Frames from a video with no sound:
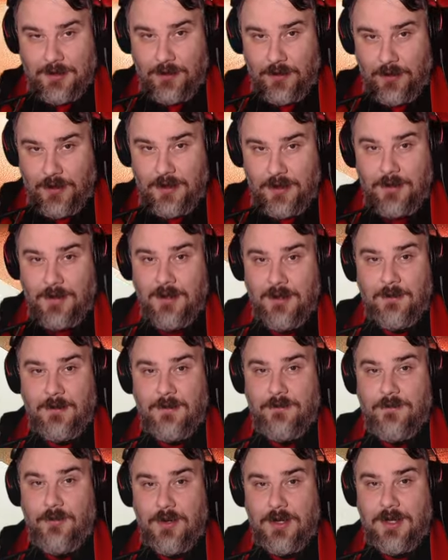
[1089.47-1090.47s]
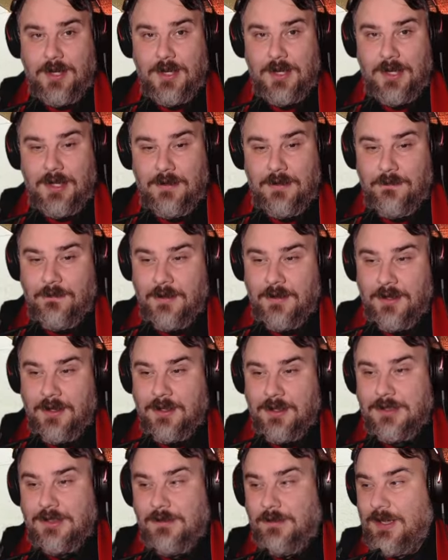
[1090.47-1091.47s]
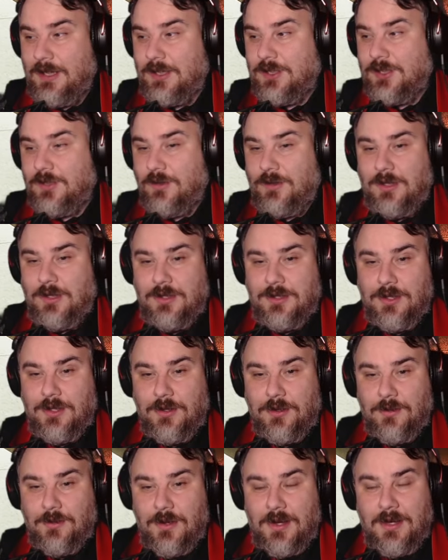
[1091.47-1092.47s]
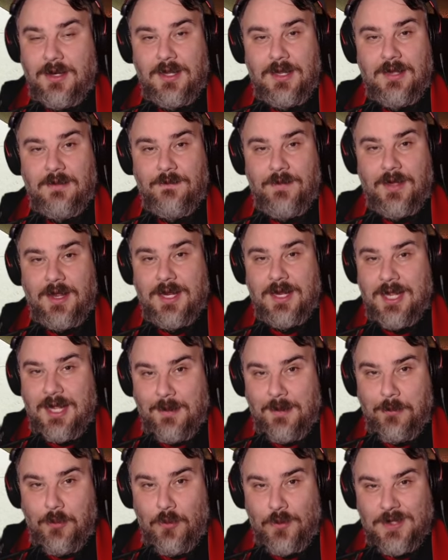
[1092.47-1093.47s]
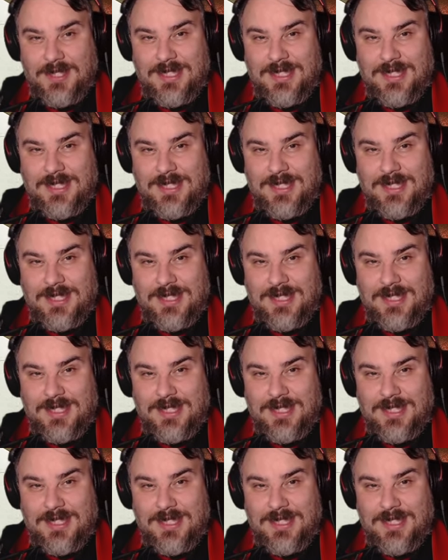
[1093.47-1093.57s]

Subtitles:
point before you can leave. So make sure you do an evac at a more